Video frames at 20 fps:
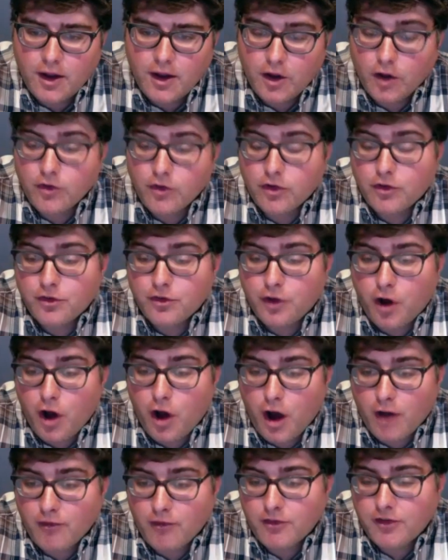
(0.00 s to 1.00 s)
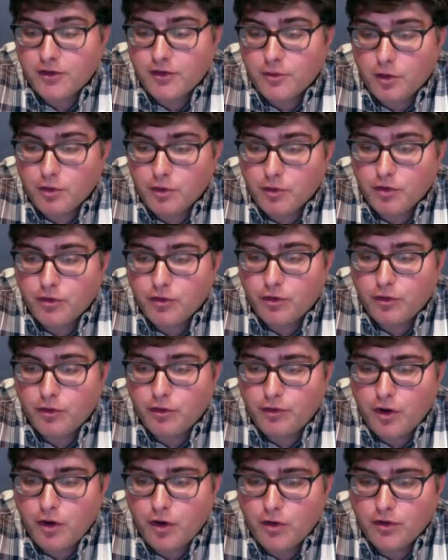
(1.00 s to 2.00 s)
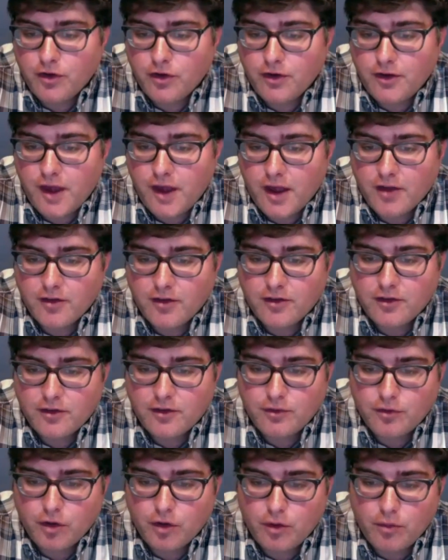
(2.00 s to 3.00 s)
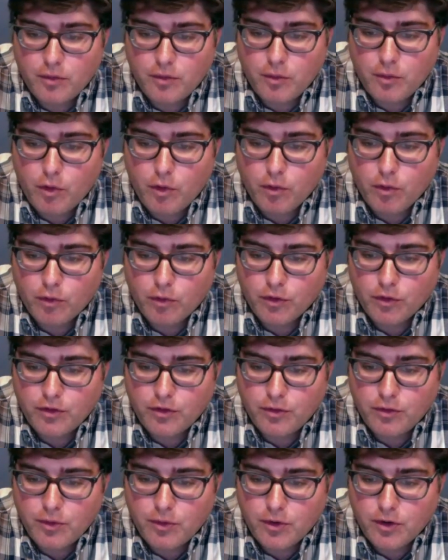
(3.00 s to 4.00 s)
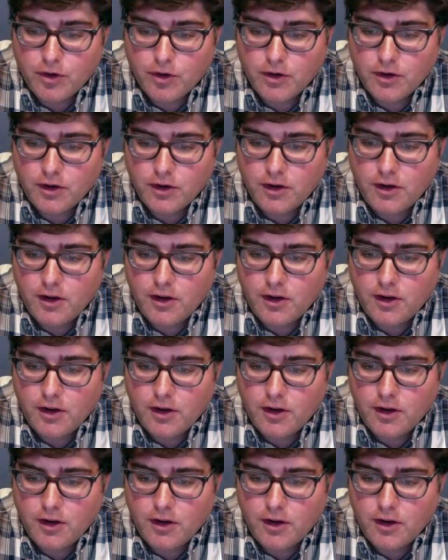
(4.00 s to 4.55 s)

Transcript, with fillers: and also saw offices with original phones and desks from the World War II period.